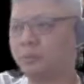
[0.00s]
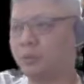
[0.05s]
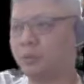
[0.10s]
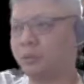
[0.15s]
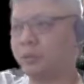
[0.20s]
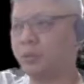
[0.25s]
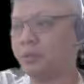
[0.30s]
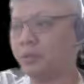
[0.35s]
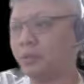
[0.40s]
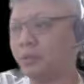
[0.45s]

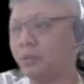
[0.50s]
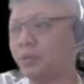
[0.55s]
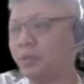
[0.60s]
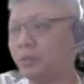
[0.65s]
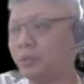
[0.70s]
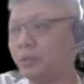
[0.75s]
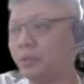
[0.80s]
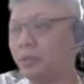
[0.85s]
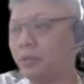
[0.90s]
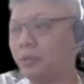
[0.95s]

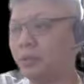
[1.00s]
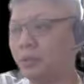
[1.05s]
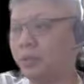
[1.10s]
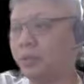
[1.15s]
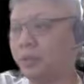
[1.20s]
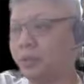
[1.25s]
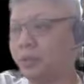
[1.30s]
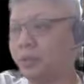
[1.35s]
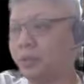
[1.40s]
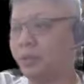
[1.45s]
responded.
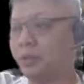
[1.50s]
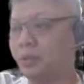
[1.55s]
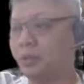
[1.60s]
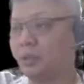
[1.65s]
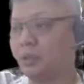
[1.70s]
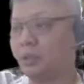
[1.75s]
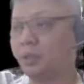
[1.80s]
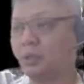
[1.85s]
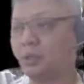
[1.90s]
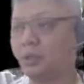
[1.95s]

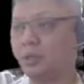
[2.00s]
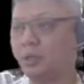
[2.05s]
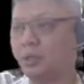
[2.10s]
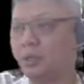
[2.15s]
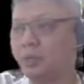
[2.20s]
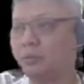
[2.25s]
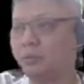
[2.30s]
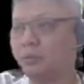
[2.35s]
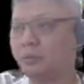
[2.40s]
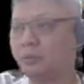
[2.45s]
Now,
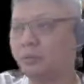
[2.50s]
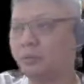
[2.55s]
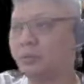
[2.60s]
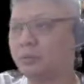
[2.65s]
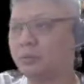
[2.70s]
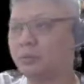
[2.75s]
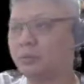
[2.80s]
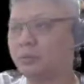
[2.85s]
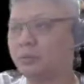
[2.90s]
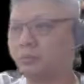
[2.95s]
r8
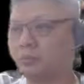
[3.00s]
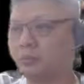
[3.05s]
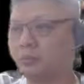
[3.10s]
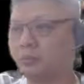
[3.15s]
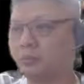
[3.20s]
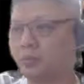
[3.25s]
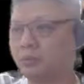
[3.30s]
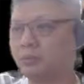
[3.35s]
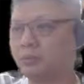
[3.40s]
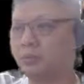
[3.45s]
equals to
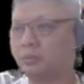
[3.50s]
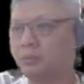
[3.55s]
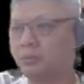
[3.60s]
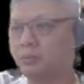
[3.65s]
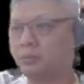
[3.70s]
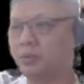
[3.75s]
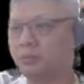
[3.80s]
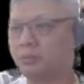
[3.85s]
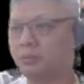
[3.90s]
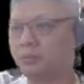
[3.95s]
2 would
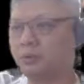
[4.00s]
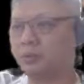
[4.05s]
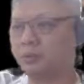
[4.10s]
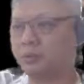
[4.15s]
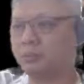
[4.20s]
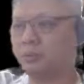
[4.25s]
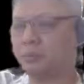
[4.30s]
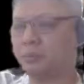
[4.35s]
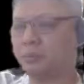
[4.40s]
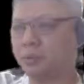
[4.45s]
also be a
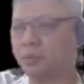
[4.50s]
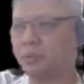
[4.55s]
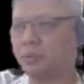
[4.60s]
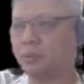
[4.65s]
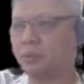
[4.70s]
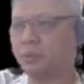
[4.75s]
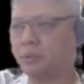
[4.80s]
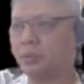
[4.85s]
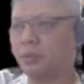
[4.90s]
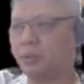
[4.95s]

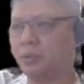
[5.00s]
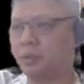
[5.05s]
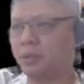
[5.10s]
possible